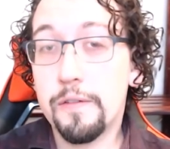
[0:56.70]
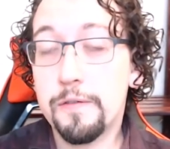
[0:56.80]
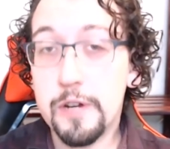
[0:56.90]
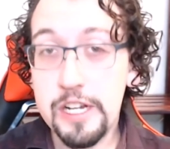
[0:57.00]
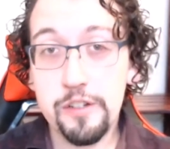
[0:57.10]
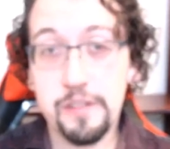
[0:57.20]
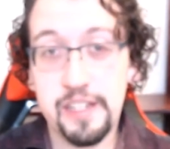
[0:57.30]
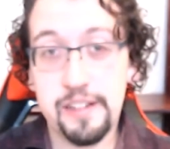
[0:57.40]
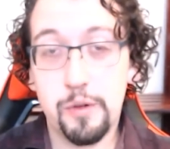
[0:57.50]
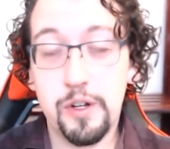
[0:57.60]
For each of
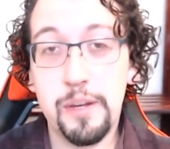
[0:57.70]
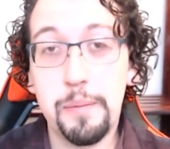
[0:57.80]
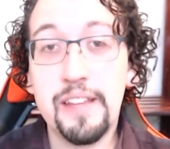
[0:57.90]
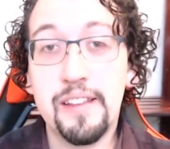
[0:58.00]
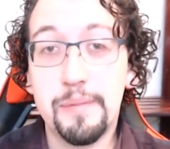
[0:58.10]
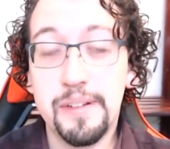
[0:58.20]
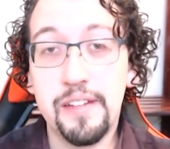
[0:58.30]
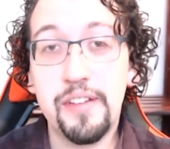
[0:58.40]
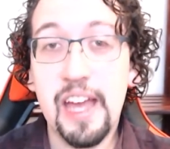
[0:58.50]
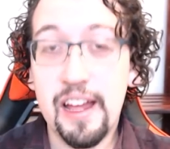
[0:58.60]
these, we're going to pick the
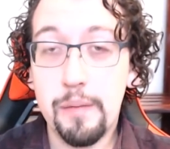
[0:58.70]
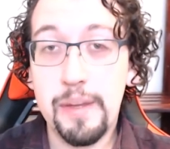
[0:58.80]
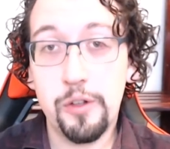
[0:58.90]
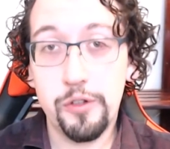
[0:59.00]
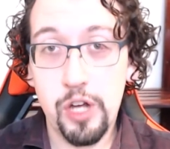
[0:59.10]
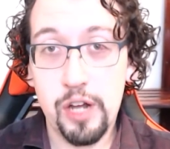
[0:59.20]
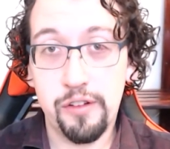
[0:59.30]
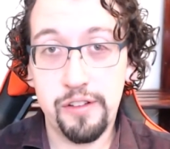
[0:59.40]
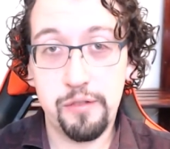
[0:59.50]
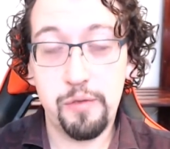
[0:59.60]
specific elemental
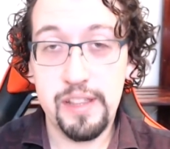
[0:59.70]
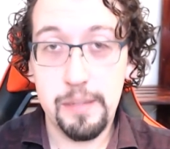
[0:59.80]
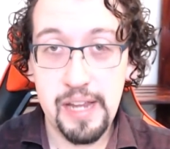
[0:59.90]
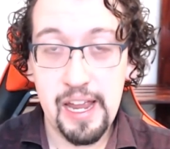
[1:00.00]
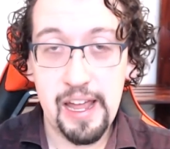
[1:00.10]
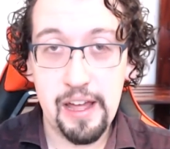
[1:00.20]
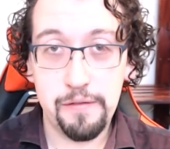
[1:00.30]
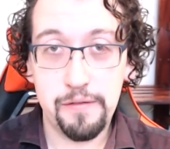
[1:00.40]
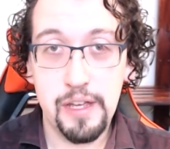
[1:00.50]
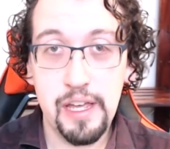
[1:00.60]
genres we want them to
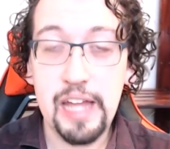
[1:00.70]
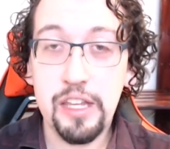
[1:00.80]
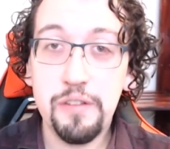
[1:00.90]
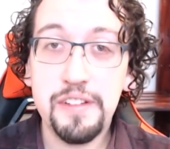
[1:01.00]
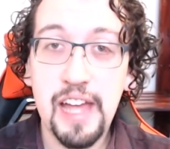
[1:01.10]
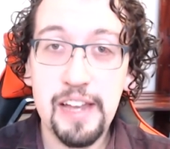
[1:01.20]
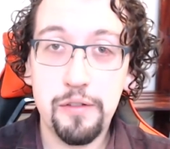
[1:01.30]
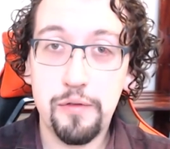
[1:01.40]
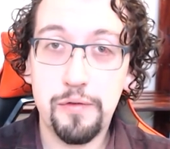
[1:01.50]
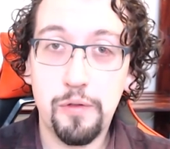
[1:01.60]
have, and use that
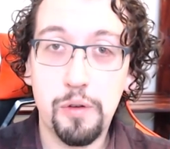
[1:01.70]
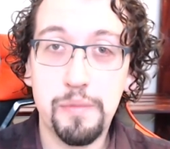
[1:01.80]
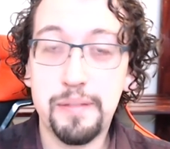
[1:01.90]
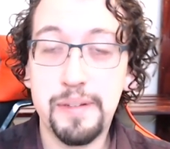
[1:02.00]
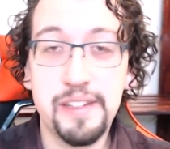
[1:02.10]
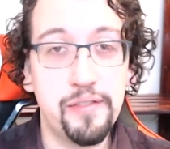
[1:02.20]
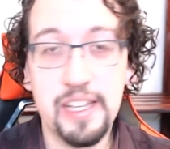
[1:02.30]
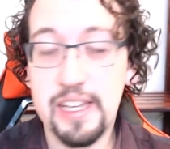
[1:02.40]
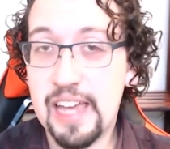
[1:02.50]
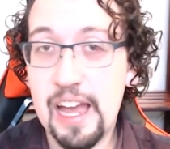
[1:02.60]
to inform the
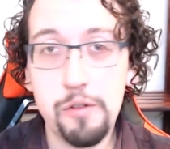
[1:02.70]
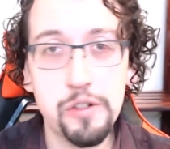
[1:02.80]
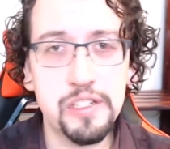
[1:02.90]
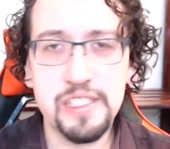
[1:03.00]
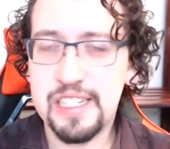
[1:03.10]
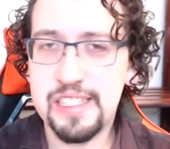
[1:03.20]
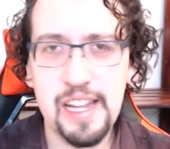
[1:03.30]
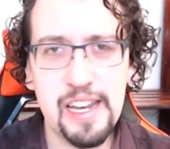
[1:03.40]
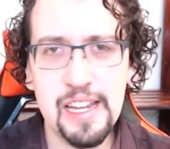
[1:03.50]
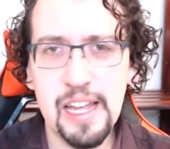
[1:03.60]
specific encounters,
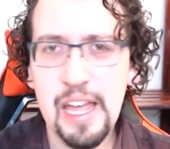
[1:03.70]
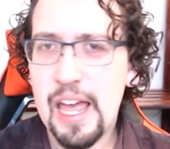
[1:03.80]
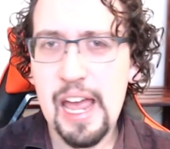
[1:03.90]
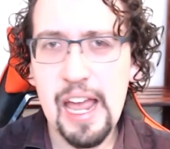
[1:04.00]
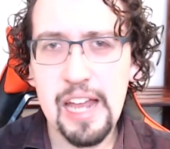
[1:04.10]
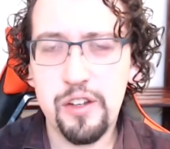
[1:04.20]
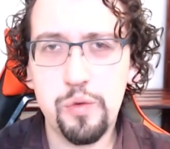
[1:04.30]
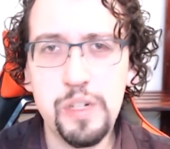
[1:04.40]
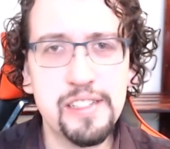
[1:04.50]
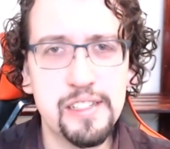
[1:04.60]
setting, and
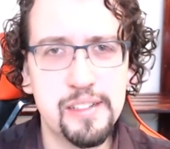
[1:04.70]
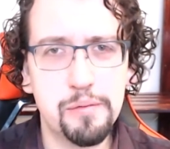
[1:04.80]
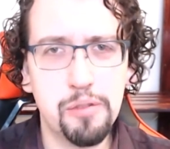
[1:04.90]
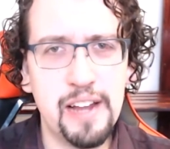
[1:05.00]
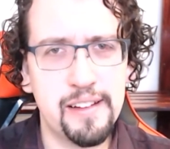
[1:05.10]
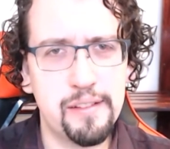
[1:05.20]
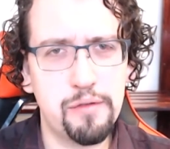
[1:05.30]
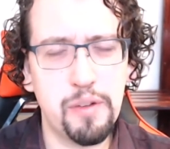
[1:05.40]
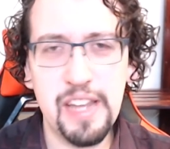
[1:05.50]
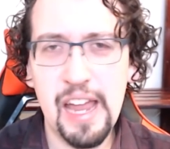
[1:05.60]
twists and surprises
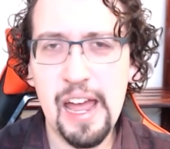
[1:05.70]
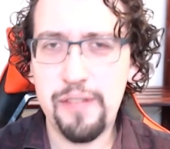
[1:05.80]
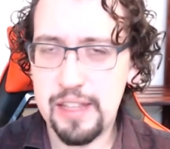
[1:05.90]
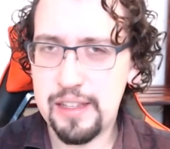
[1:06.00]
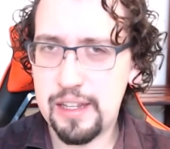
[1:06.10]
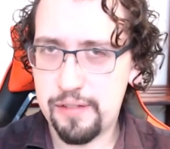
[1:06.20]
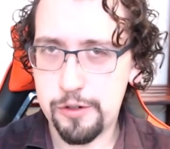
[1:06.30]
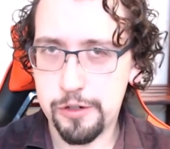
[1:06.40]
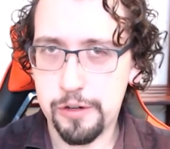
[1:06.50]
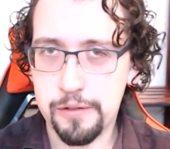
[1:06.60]
we want to have in the
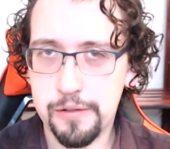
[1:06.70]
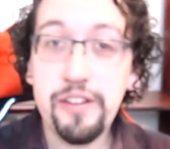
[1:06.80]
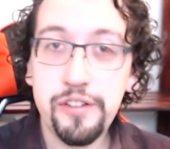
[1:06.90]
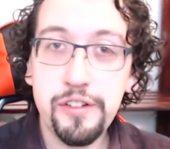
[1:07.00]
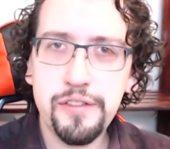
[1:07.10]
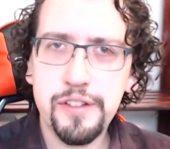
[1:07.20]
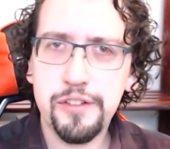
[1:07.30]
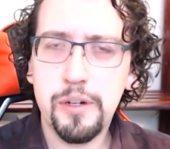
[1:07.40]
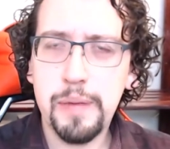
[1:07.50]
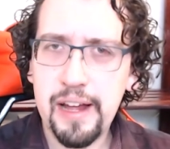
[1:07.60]
adventure. I just used the
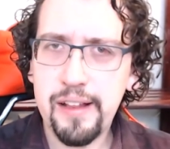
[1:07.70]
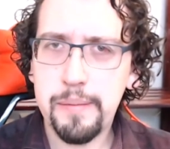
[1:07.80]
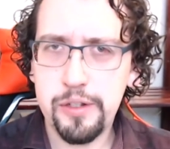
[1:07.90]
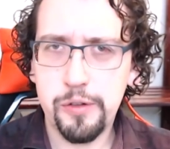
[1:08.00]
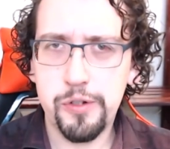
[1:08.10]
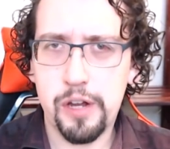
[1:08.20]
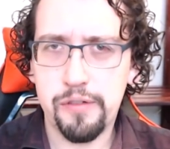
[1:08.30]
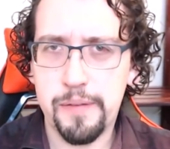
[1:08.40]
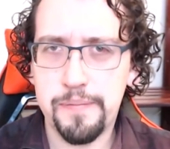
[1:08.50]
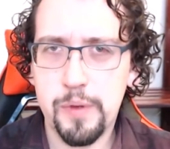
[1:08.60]
term elemental
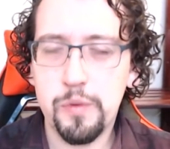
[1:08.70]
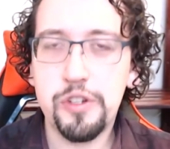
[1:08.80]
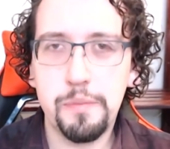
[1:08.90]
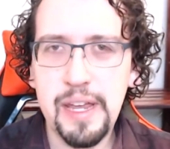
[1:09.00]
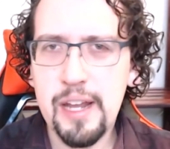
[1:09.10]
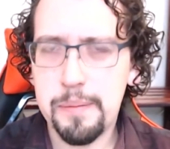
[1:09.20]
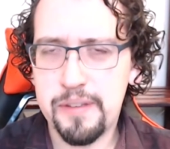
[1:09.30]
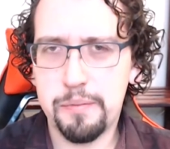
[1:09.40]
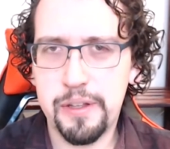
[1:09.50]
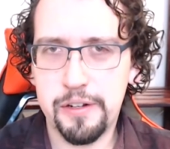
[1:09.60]
genre, which may not be
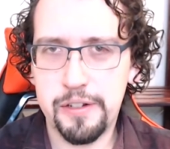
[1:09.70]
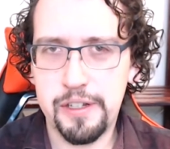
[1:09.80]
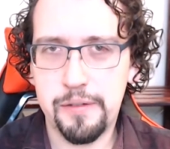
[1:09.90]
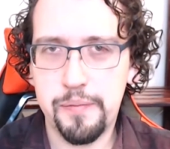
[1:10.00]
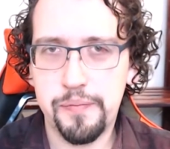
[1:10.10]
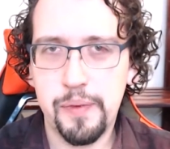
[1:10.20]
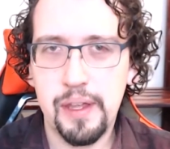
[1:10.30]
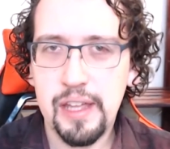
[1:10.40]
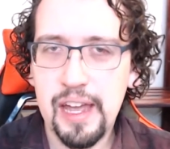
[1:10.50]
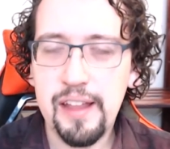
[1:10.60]
familiar to you.
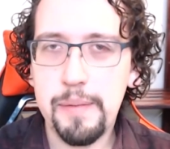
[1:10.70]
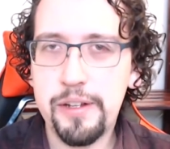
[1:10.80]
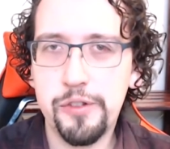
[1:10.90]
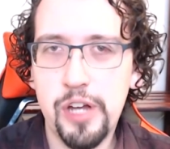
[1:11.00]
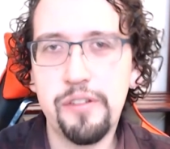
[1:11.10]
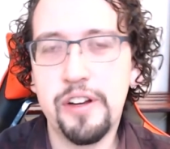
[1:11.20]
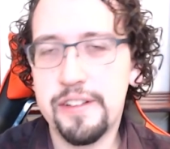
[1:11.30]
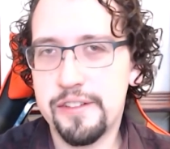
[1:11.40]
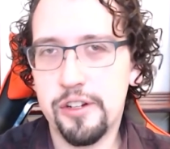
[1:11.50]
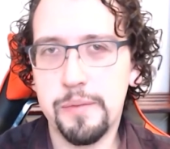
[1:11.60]
Elemental genre
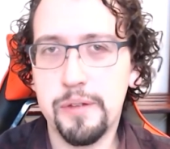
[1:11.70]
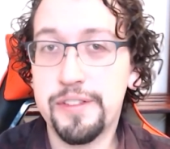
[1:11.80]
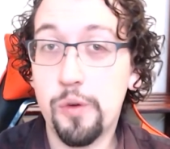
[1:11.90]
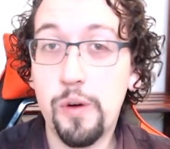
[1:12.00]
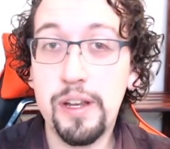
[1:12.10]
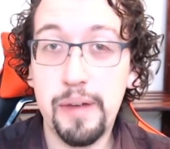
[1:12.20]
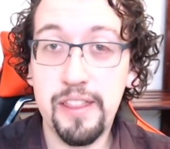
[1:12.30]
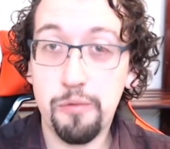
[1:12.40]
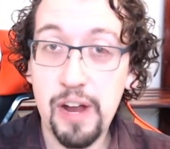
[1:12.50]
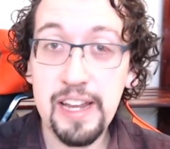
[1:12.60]
is a term that was coined by
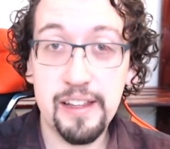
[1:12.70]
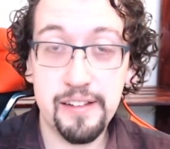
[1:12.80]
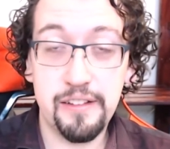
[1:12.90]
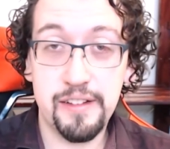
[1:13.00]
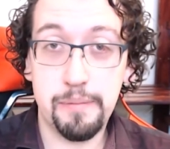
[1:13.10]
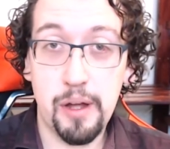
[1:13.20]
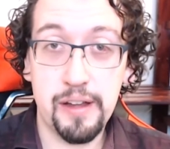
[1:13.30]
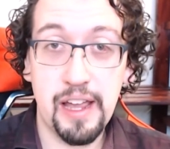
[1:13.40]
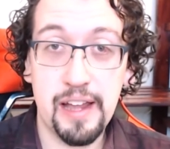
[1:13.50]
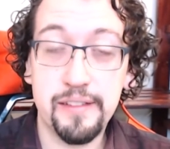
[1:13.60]
the Writing Excuses
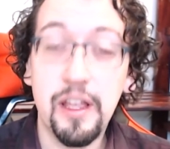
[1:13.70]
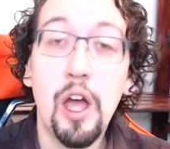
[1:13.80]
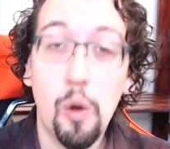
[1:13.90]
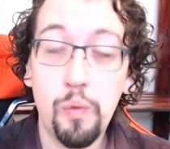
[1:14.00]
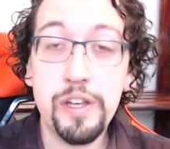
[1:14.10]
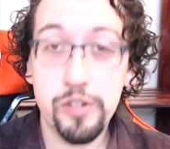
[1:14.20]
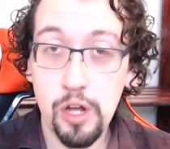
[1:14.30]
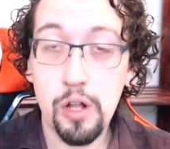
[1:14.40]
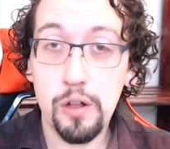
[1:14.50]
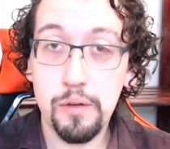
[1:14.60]
podcast, which
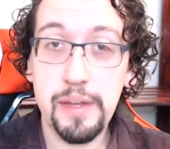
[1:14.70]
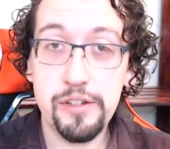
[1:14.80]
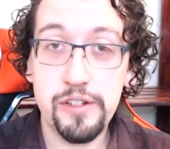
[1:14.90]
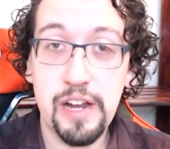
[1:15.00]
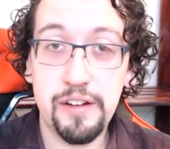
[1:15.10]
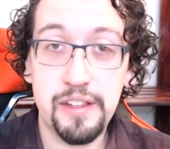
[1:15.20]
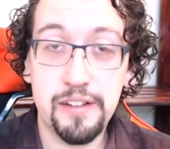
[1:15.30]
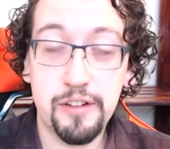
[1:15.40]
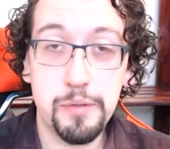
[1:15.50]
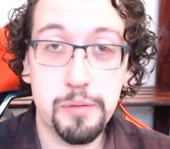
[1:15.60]
I'll mention down in the
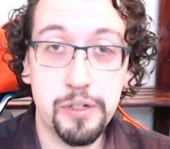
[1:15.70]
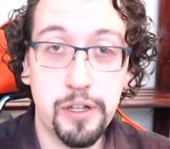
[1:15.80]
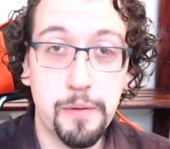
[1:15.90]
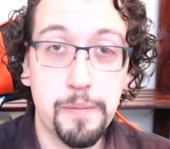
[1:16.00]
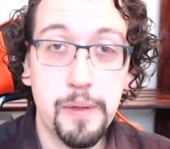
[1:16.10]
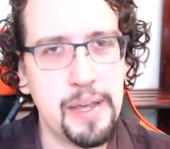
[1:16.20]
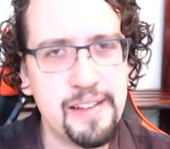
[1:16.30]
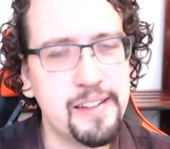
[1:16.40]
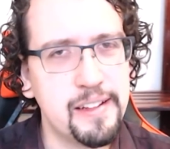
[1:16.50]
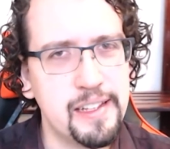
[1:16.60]
description below.
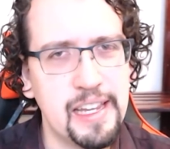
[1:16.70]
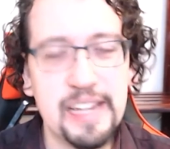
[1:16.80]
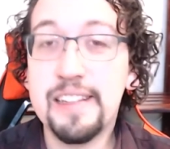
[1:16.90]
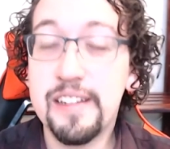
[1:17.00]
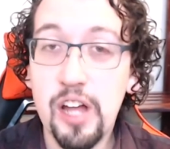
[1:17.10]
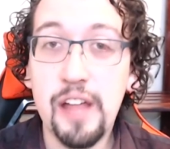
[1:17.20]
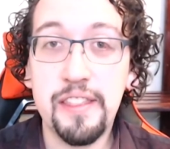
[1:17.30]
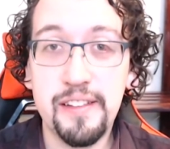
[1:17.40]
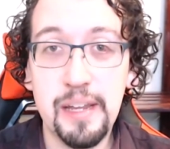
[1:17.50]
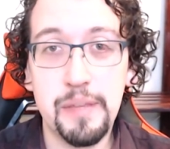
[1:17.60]
Basically, it's not
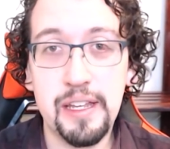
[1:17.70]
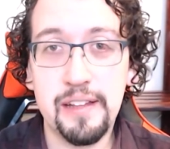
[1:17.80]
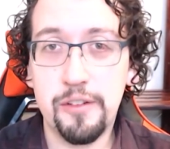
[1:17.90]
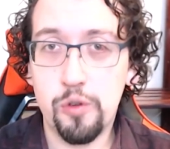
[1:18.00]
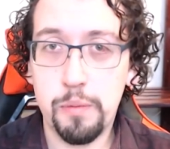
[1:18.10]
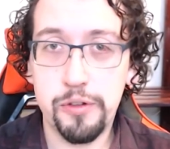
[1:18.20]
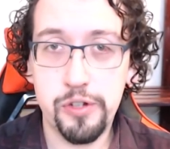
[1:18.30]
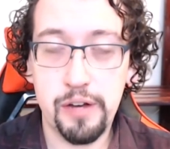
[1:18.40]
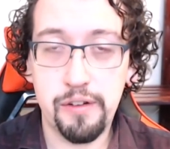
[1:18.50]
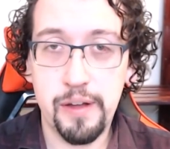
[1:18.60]
the same thing as your normal
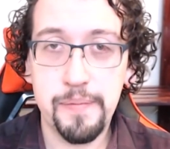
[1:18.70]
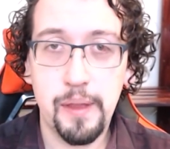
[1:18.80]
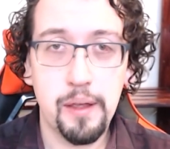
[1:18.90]
genre.